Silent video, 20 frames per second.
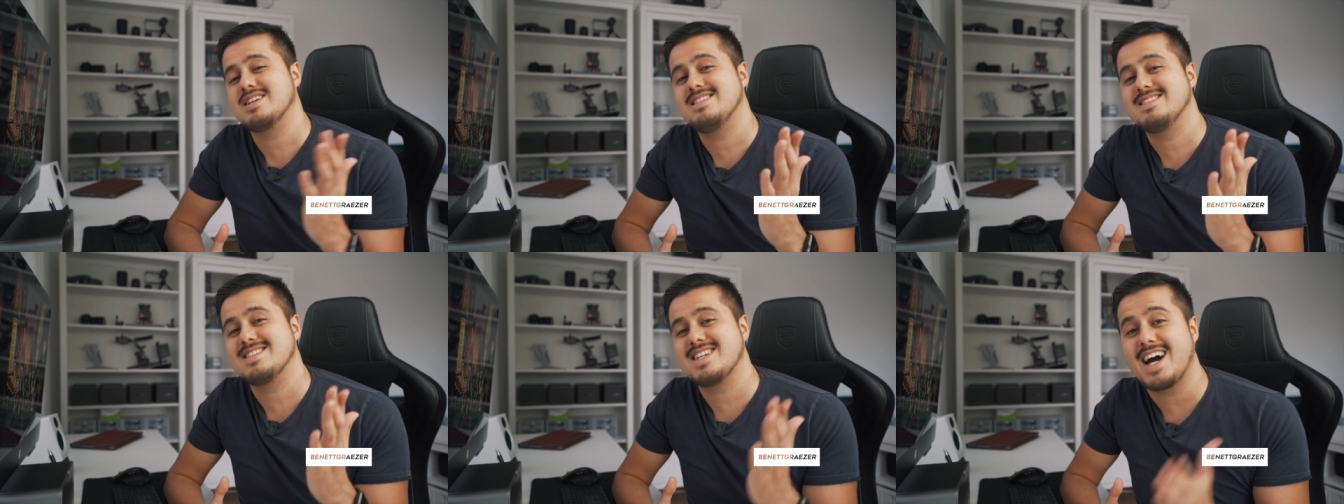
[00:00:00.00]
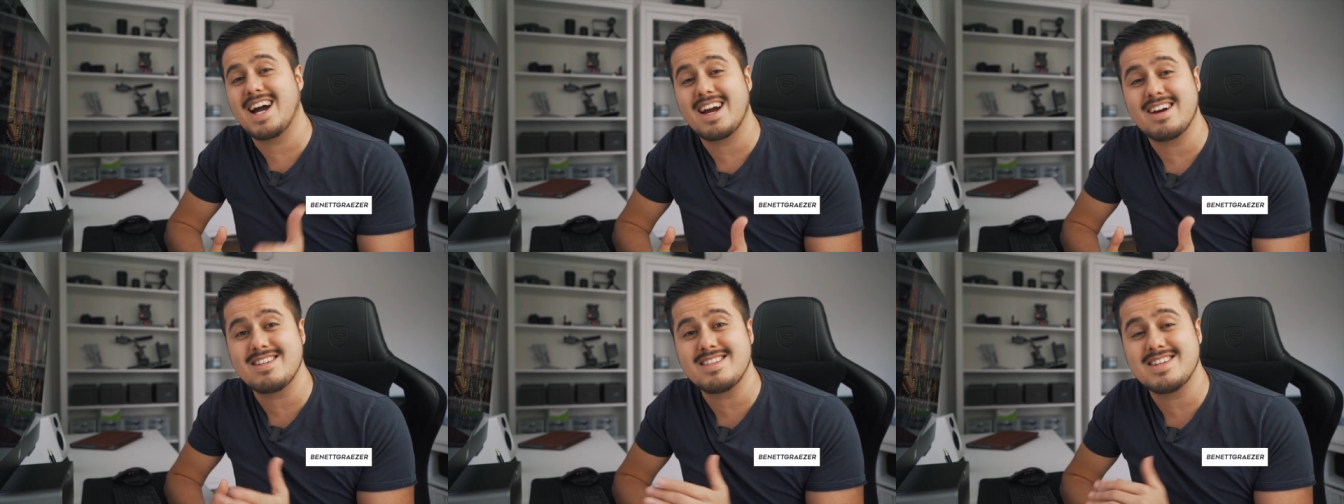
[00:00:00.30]

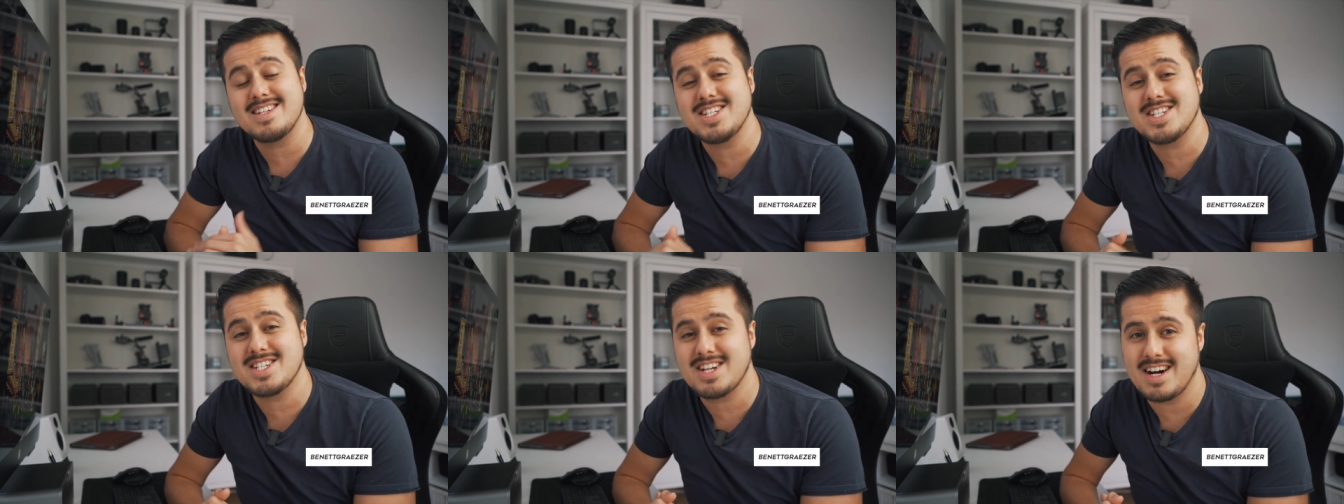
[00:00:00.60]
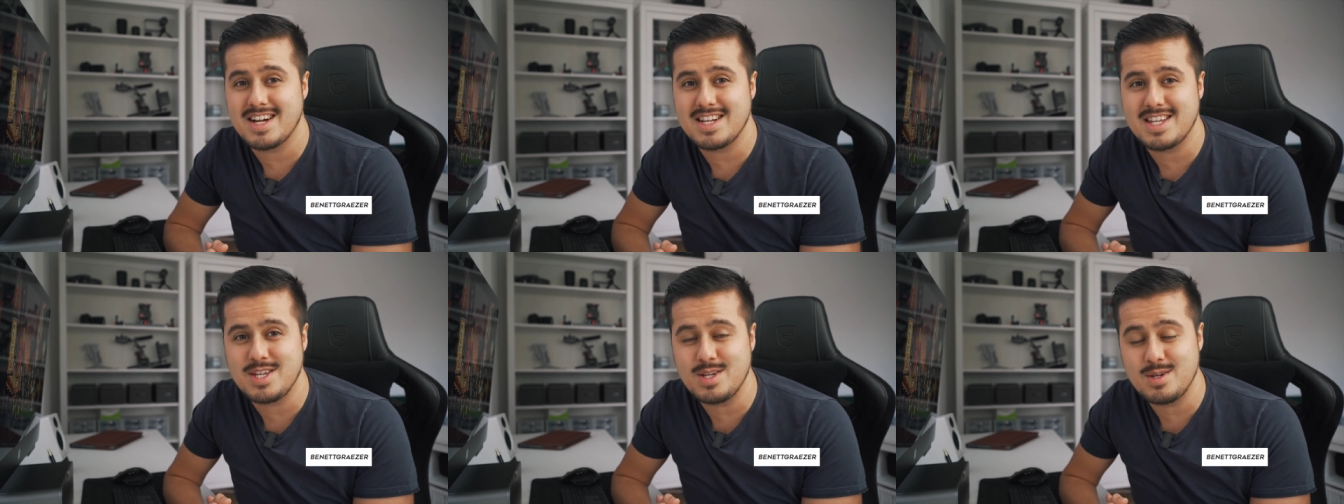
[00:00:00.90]
entirely
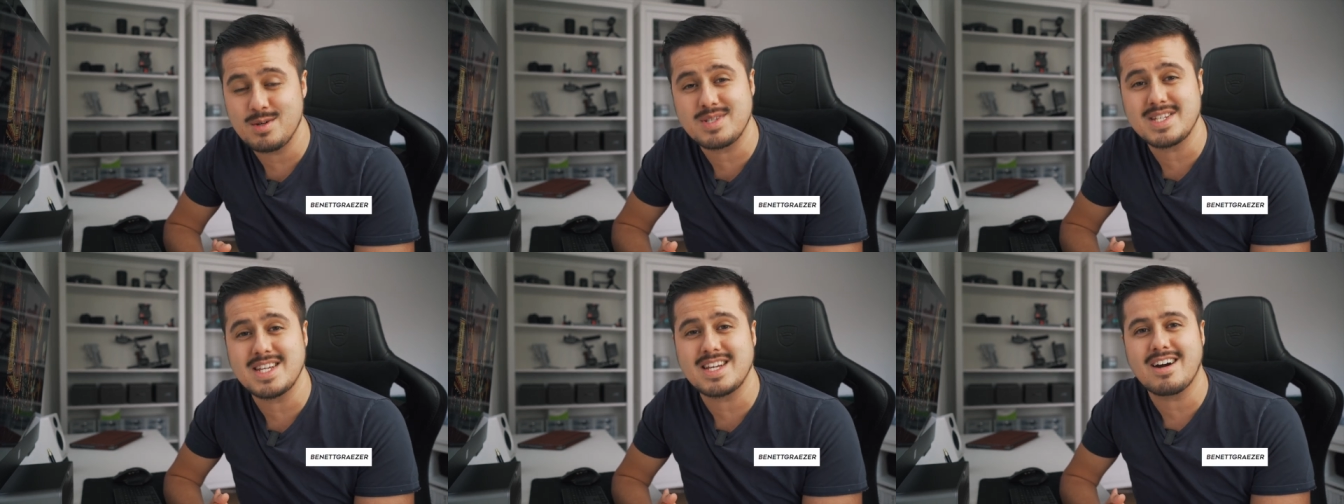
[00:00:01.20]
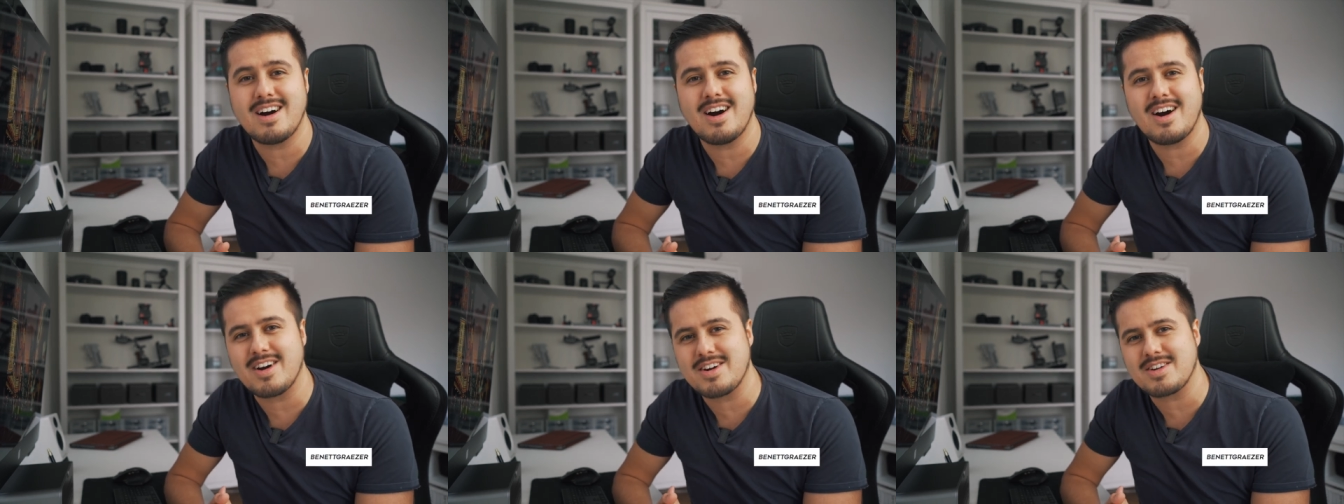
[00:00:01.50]
shot using
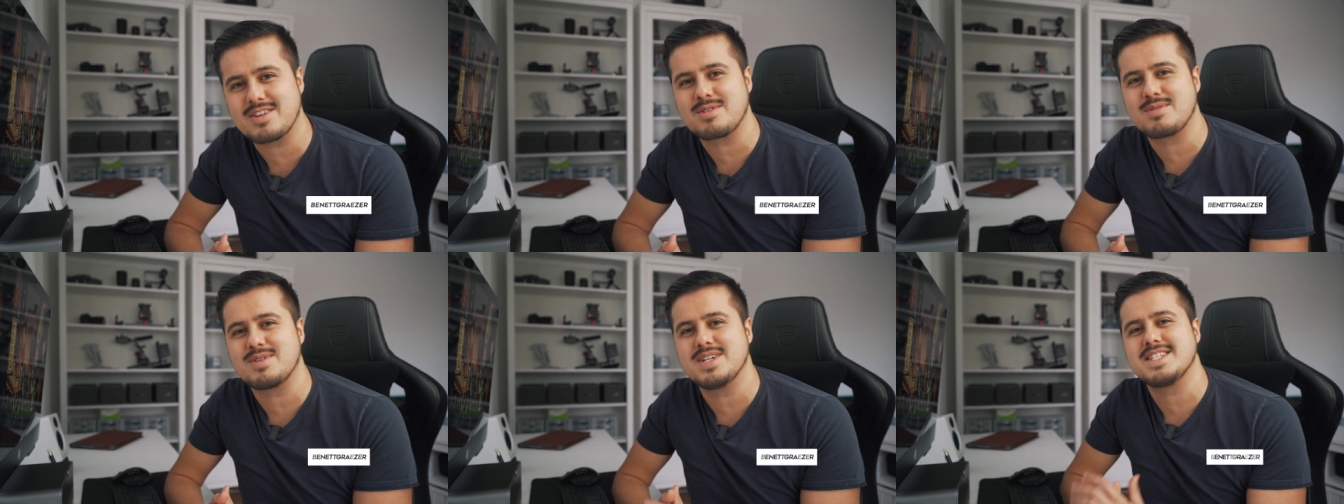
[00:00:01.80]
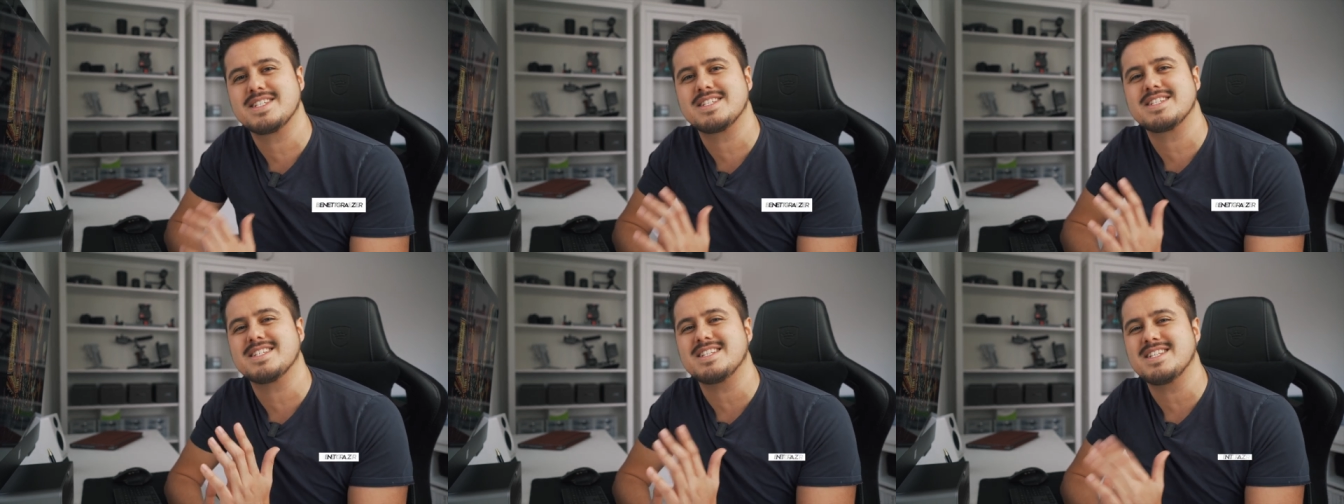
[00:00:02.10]

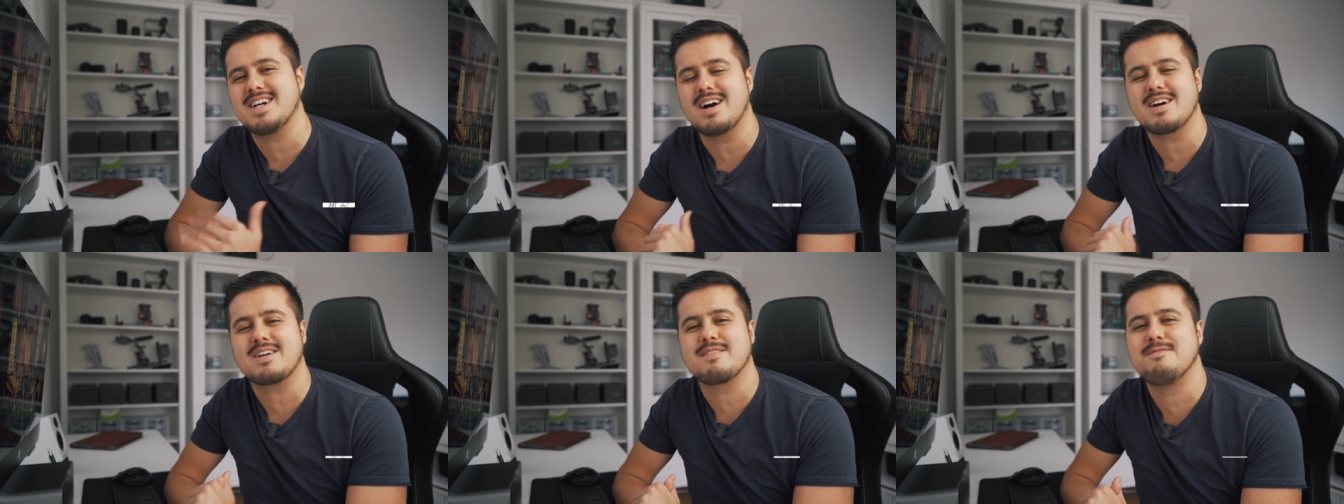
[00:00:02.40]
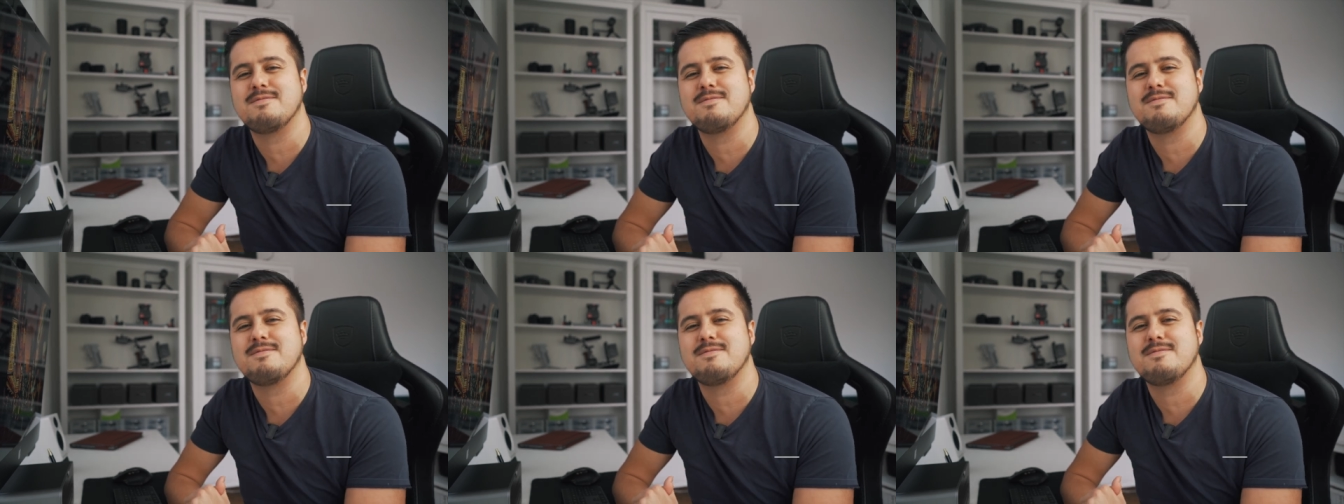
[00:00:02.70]
Artgrid stock